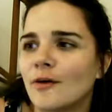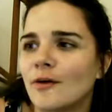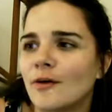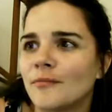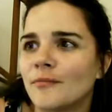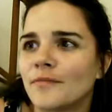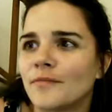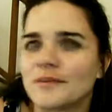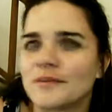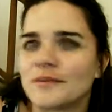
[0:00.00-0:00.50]

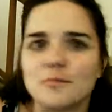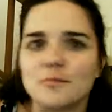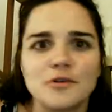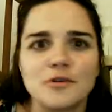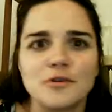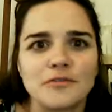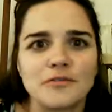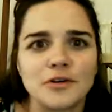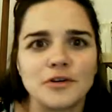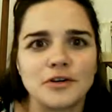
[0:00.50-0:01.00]
This
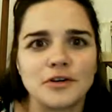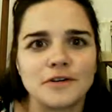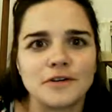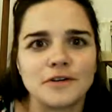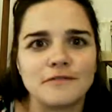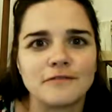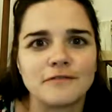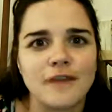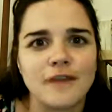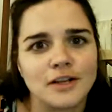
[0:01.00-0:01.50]
beautiful
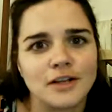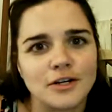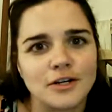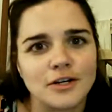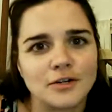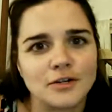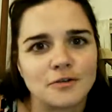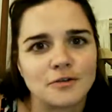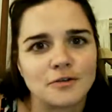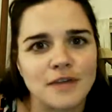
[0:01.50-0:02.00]

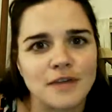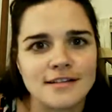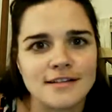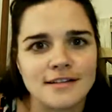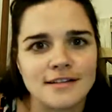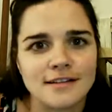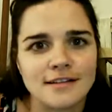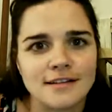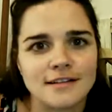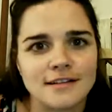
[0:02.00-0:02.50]
fellow
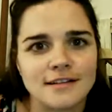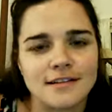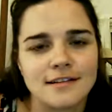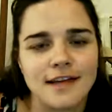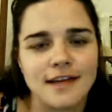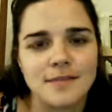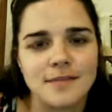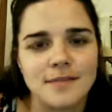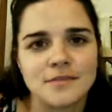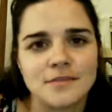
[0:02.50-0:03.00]
resident
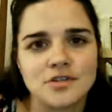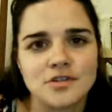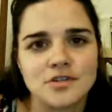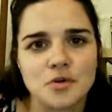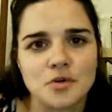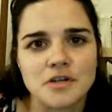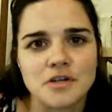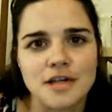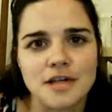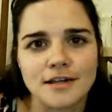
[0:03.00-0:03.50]
named
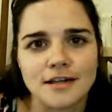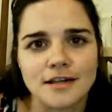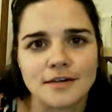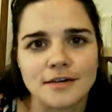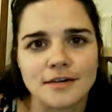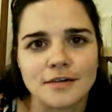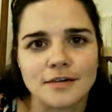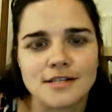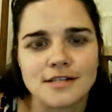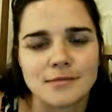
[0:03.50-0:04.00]

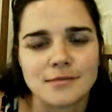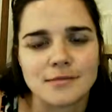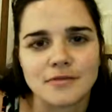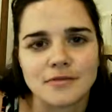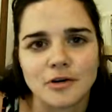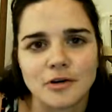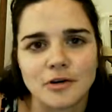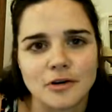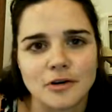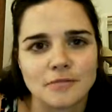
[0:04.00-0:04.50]
Georgella read some of
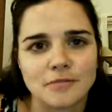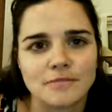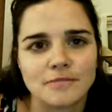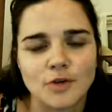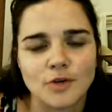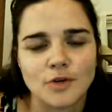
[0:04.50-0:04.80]
her